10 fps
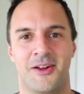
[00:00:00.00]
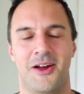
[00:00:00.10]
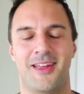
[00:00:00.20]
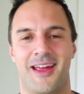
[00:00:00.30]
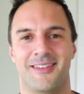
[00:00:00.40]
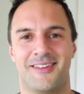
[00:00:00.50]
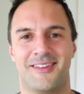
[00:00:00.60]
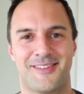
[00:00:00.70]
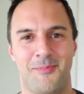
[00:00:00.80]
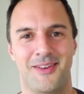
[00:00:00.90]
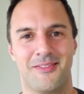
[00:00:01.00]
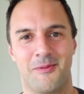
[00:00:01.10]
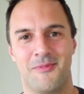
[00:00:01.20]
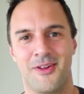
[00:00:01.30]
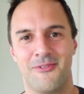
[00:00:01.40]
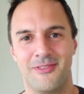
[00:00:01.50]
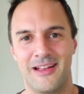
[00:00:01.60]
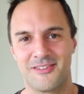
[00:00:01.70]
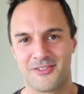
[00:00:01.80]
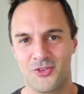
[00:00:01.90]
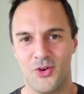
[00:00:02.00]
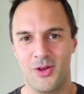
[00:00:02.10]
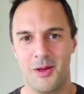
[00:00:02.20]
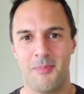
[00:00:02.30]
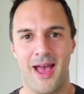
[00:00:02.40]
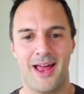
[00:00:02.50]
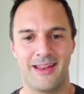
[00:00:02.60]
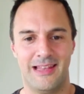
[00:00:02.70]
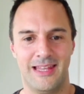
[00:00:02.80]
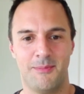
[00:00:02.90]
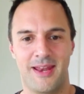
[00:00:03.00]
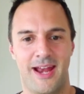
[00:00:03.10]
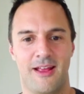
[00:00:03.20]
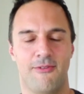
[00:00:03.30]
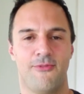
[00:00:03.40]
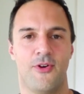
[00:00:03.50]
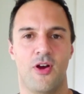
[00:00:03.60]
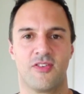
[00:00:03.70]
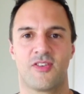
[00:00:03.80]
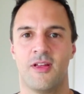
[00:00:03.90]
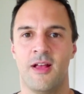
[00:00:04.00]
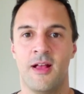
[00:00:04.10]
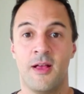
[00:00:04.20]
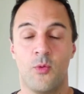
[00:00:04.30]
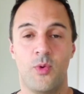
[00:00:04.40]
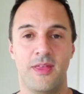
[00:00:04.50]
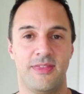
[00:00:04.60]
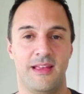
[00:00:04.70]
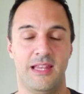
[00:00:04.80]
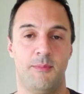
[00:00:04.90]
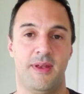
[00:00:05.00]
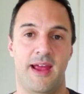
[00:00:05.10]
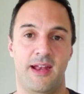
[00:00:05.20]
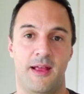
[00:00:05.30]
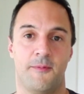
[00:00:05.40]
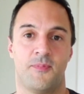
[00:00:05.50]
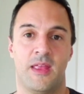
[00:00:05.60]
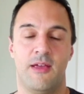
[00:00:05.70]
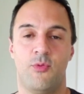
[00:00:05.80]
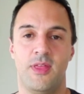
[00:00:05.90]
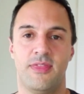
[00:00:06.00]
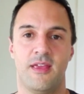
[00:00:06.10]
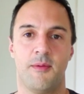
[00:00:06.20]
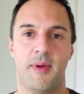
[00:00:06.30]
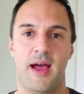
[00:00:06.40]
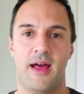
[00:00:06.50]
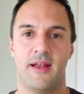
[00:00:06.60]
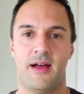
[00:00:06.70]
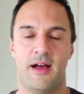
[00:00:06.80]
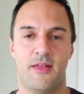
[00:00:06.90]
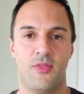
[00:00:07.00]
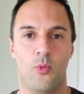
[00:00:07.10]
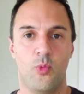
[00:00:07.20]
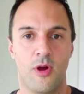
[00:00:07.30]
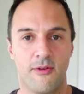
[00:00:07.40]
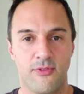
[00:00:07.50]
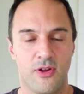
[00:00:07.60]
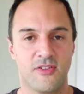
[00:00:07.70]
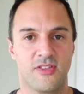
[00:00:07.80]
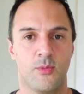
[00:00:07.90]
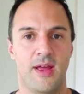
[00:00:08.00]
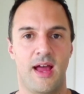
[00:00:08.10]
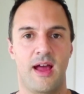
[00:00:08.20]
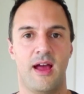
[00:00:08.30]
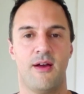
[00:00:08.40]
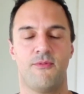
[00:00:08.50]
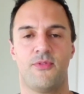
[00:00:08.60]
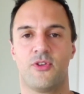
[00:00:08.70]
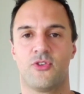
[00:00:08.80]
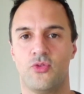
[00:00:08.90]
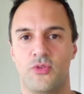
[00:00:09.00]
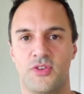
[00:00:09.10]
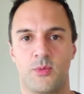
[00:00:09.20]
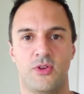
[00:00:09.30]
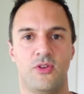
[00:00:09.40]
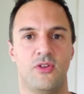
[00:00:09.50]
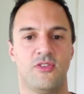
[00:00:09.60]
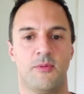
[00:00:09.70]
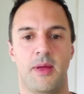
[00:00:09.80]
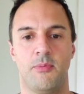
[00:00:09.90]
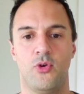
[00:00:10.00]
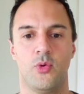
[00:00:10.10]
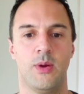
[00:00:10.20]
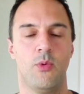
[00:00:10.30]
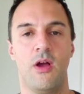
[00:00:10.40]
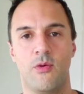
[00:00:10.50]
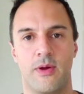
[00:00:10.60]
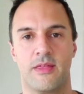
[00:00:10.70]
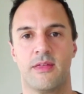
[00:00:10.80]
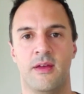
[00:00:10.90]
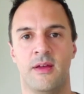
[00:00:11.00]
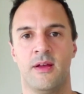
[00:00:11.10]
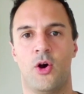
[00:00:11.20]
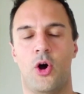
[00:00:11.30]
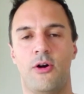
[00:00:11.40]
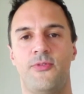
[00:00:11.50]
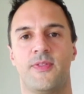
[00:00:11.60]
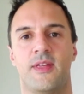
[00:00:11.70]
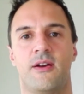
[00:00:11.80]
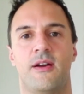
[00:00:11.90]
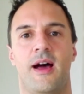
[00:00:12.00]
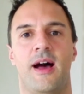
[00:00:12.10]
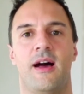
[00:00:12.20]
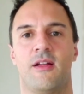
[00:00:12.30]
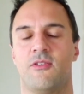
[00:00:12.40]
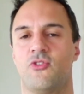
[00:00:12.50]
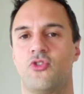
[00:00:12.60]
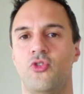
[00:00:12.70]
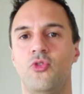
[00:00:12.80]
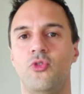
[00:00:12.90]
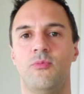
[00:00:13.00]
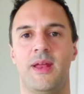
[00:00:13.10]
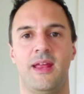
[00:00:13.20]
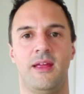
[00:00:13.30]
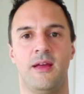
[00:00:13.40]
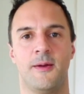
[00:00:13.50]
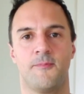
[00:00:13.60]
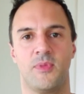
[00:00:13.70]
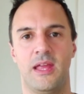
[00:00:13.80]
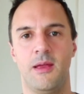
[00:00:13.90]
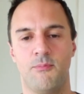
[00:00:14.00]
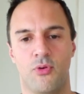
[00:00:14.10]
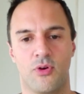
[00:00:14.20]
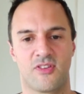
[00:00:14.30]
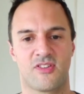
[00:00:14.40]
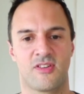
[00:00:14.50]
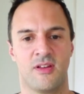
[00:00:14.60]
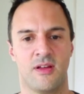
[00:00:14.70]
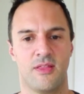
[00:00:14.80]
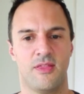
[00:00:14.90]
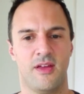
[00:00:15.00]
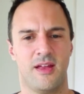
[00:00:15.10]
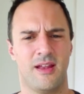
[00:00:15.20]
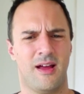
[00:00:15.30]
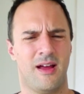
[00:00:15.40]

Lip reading: Okay, let's step into them. Let's talk about eliminating first. With eliminating, if we think about the workflows that we have, the tools that we use, the people who we work with, often there are too many inputs that